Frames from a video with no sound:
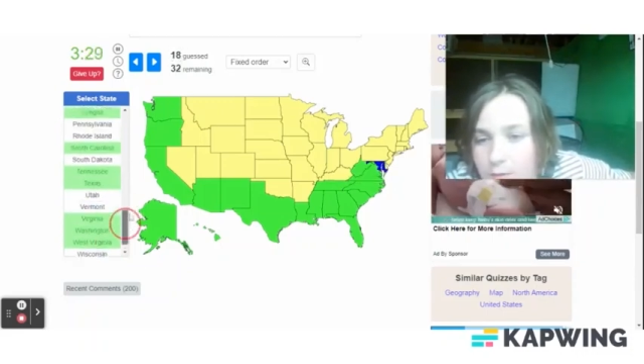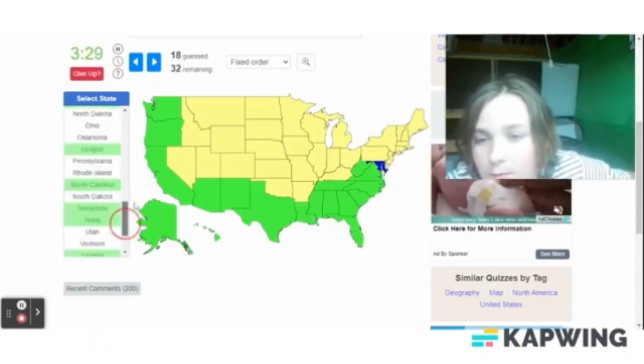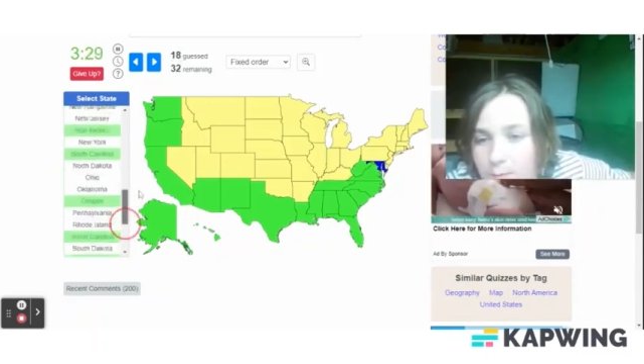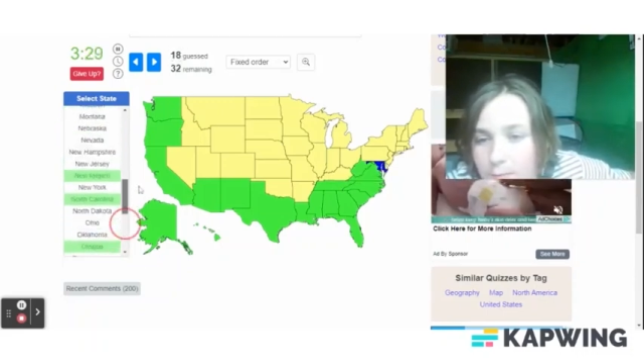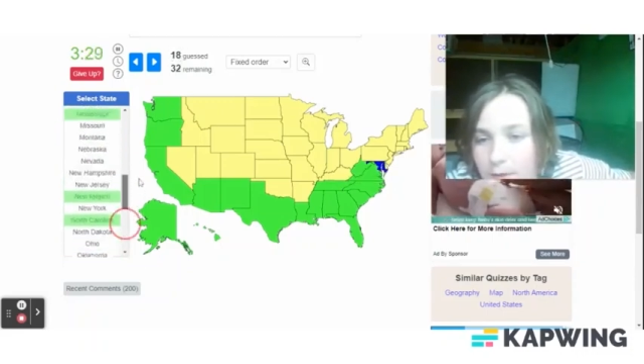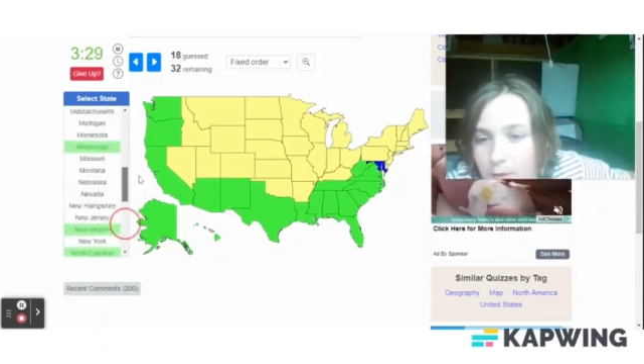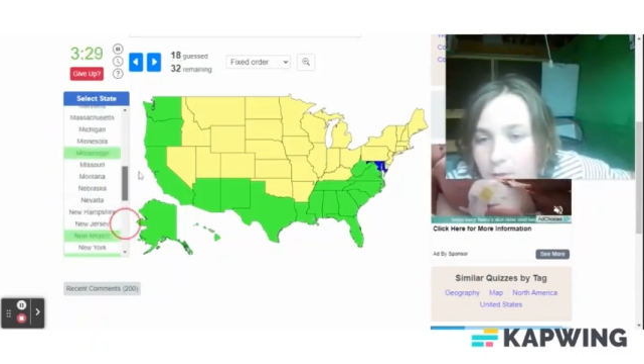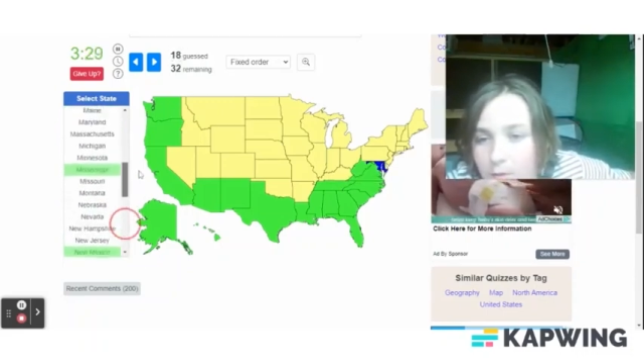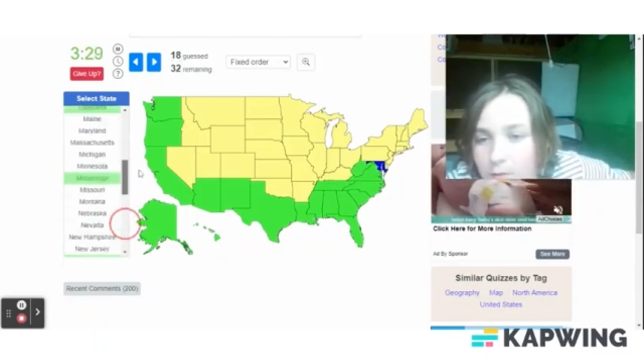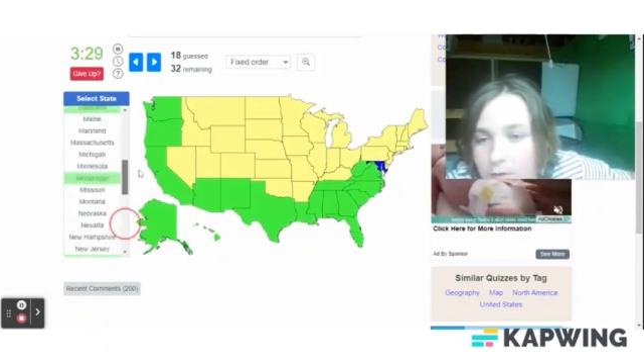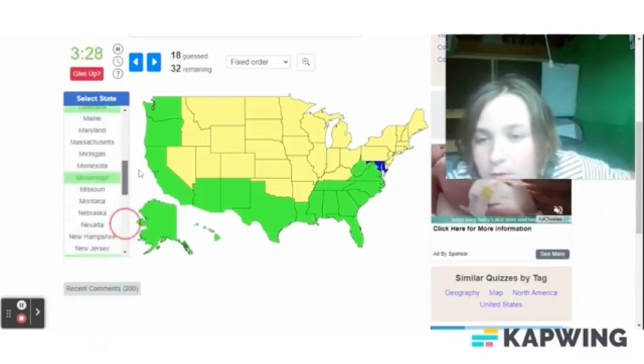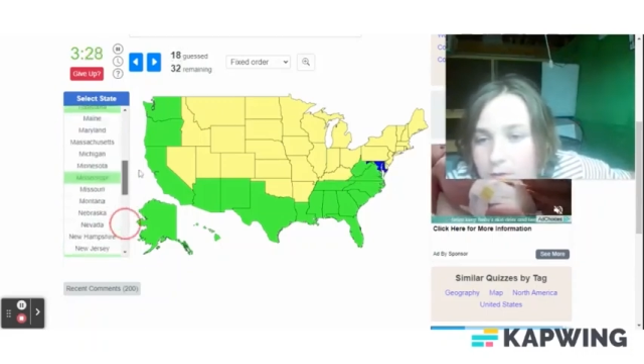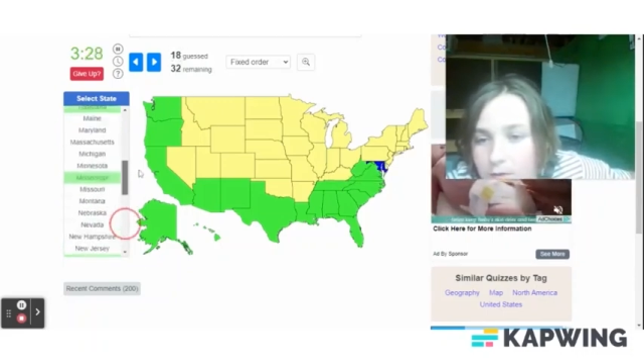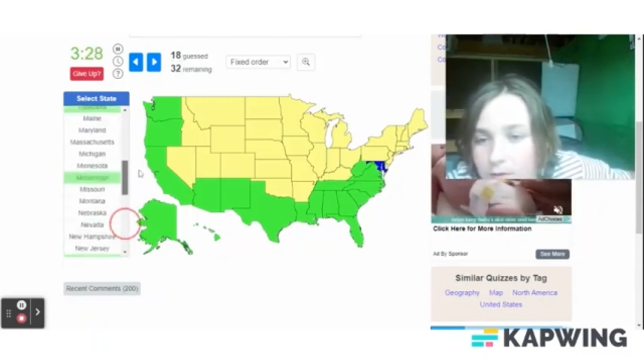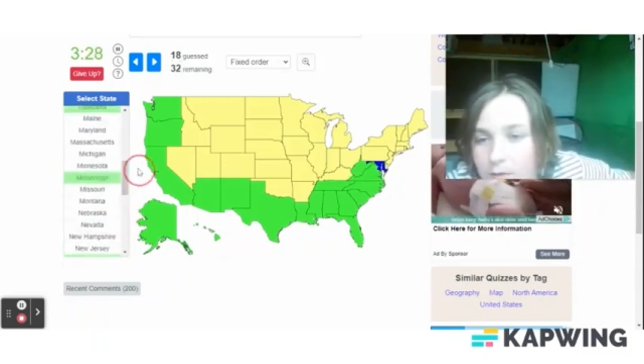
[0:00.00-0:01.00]

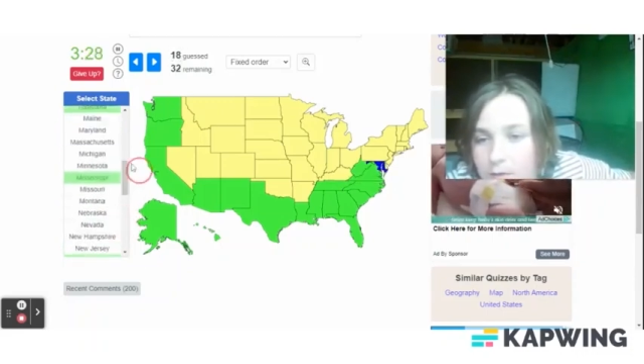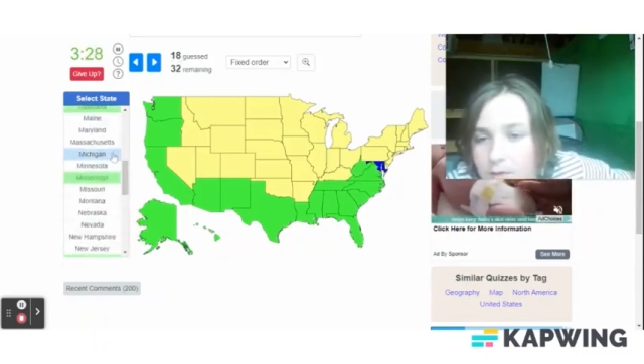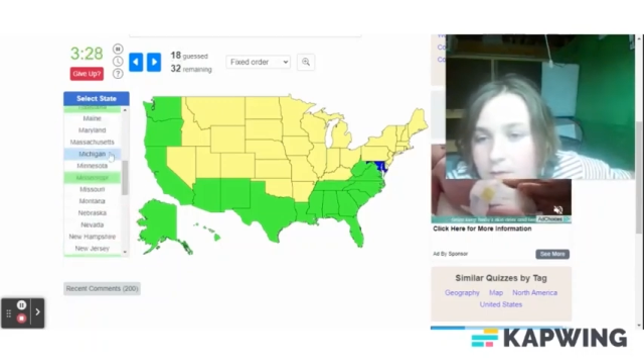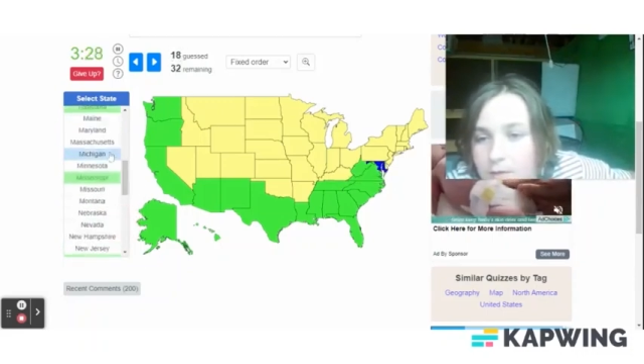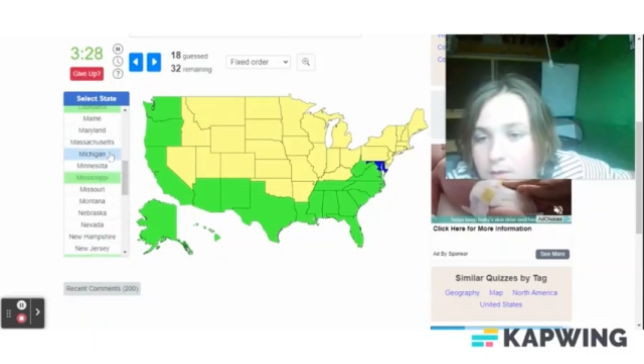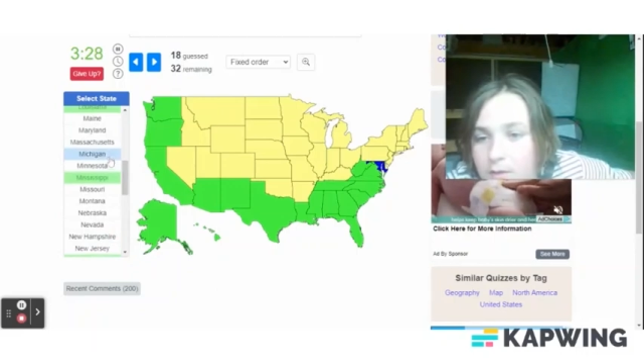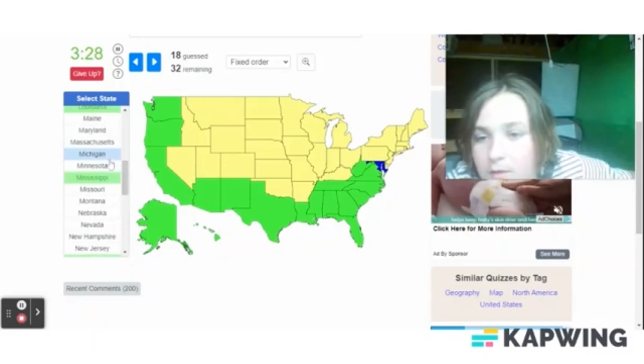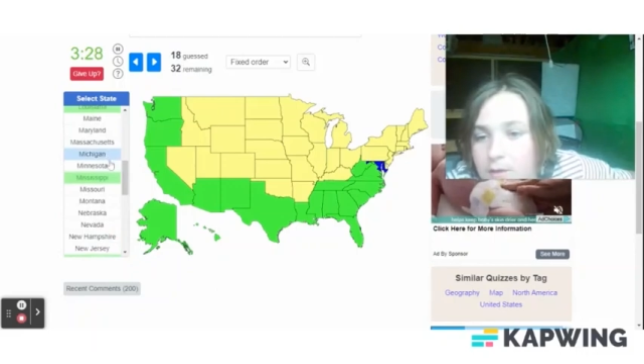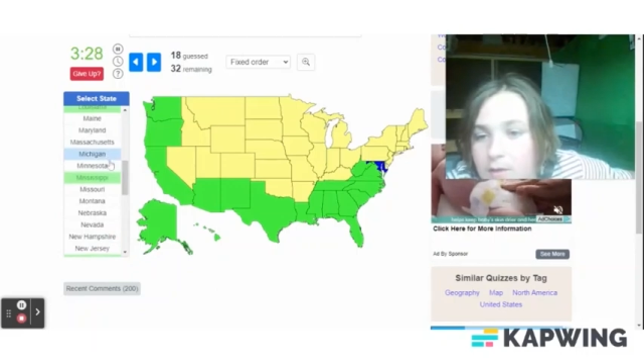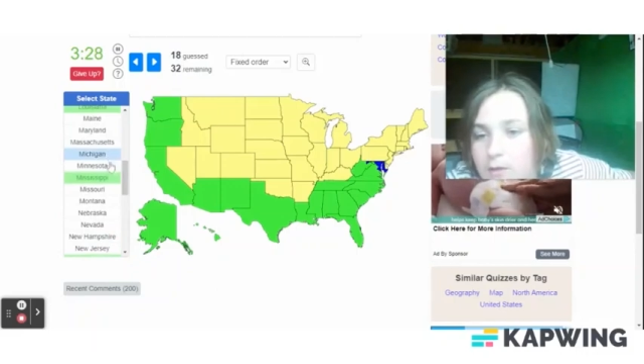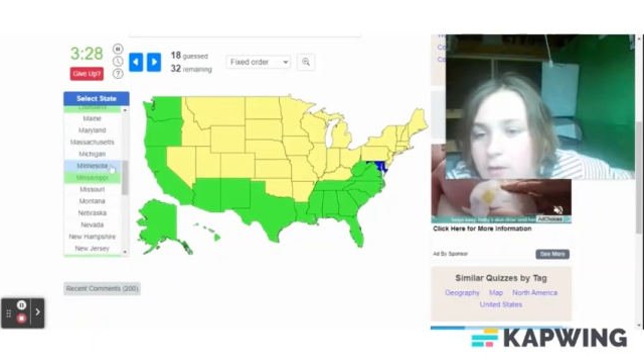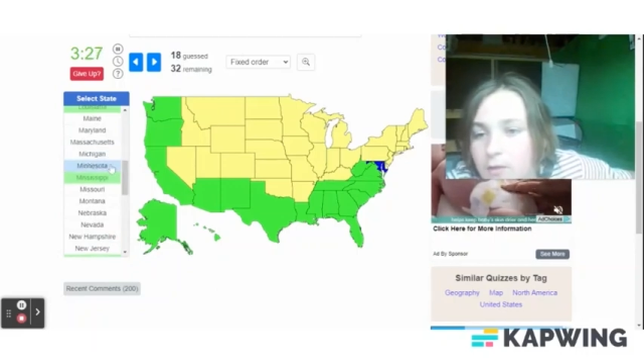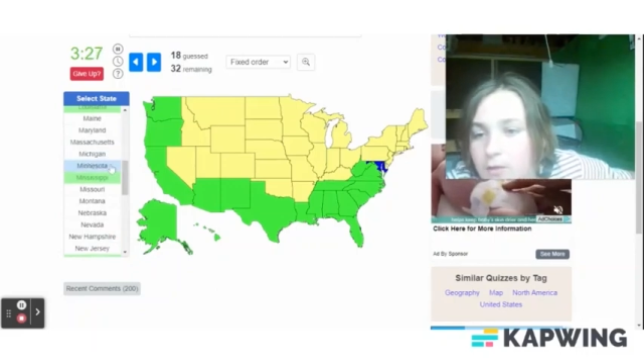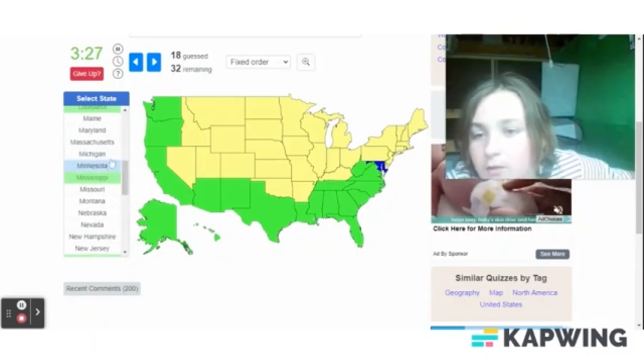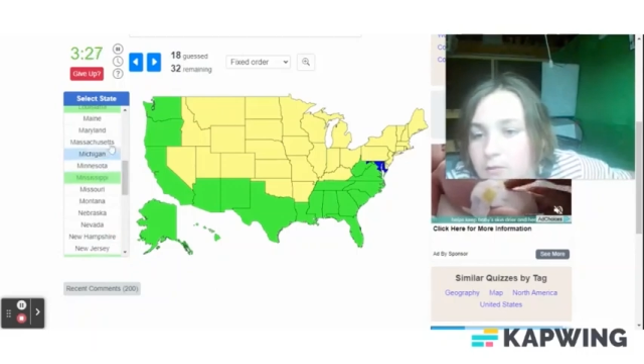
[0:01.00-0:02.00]
Maryland. You
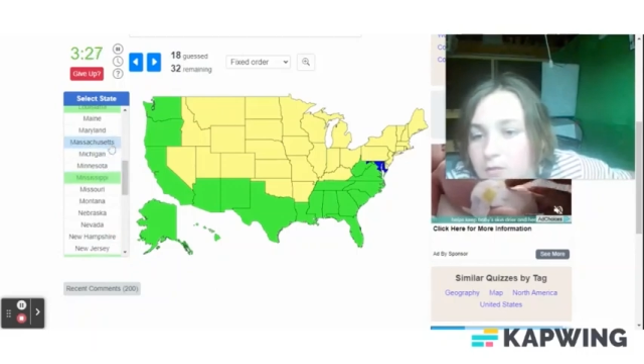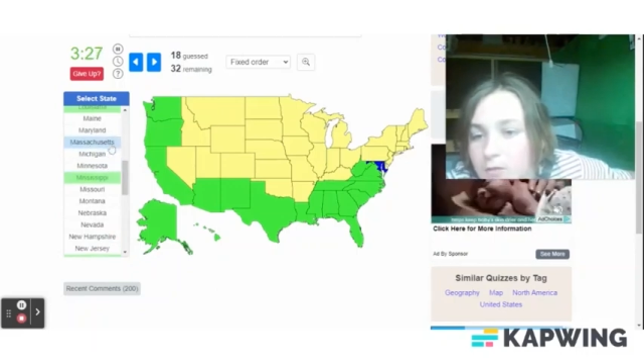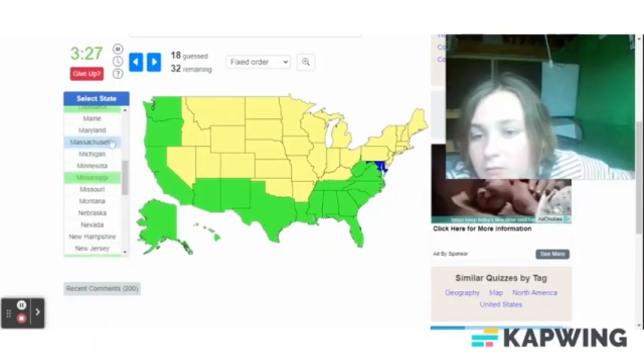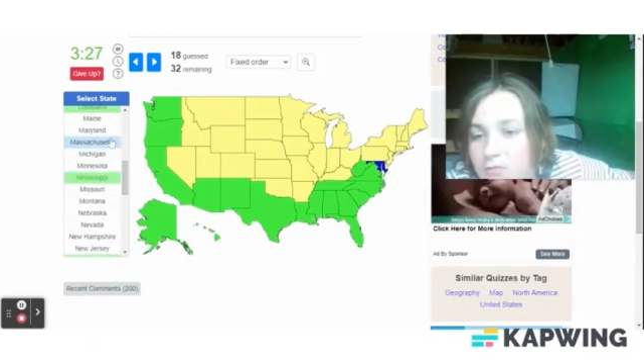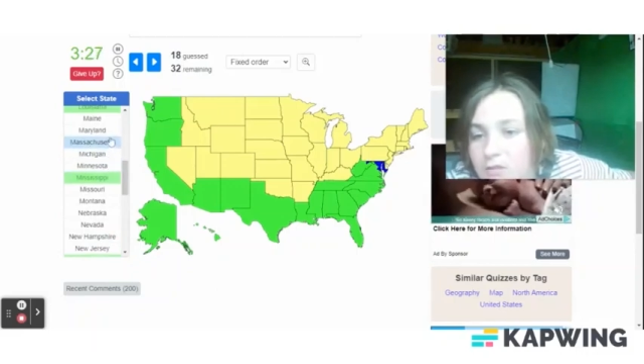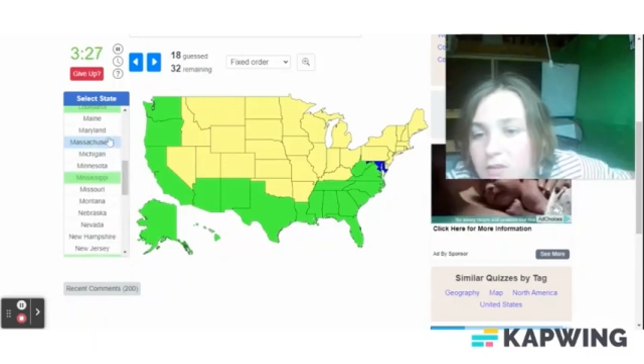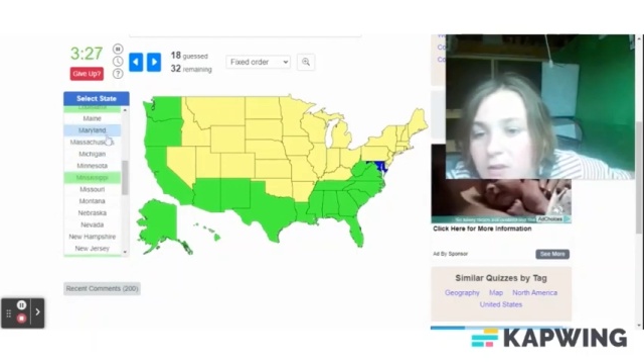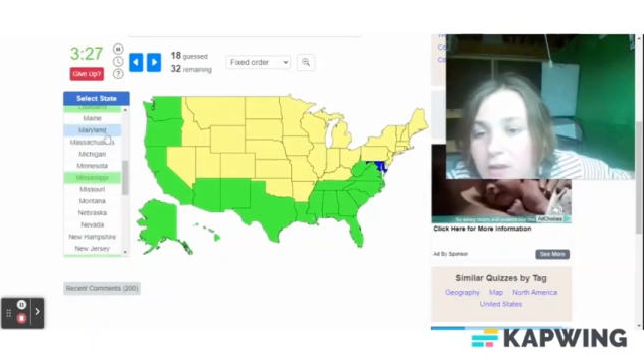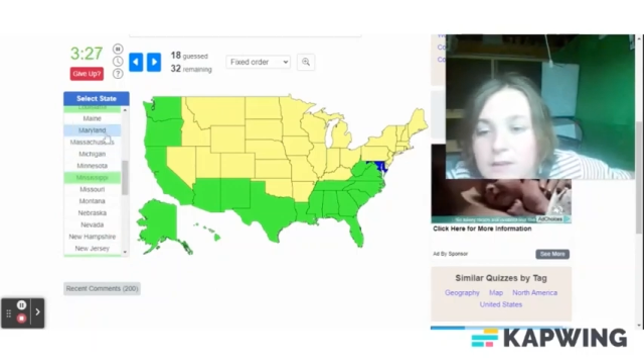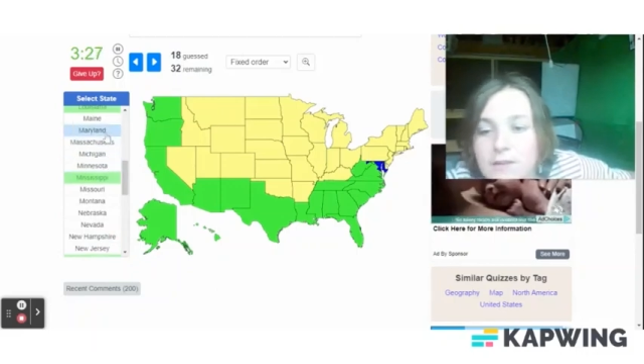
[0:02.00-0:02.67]
know, here's something that I